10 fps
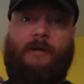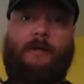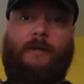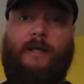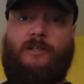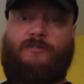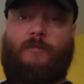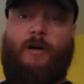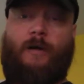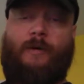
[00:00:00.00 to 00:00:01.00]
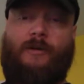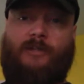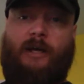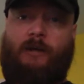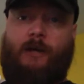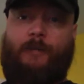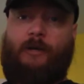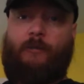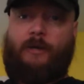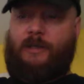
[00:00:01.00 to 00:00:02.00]
I like these thermometers. They allow me
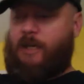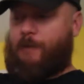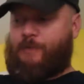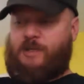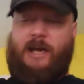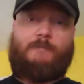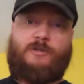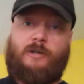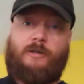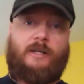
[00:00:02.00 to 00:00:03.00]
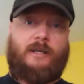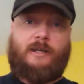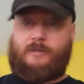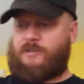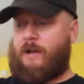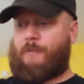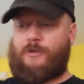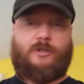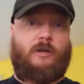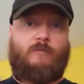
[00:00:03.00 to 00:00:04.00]
to really keep tabs on the
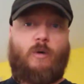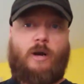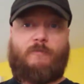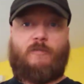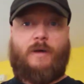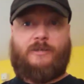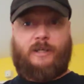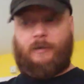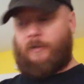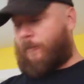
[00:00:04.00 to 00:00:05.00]
temperature of what I'm fermenting.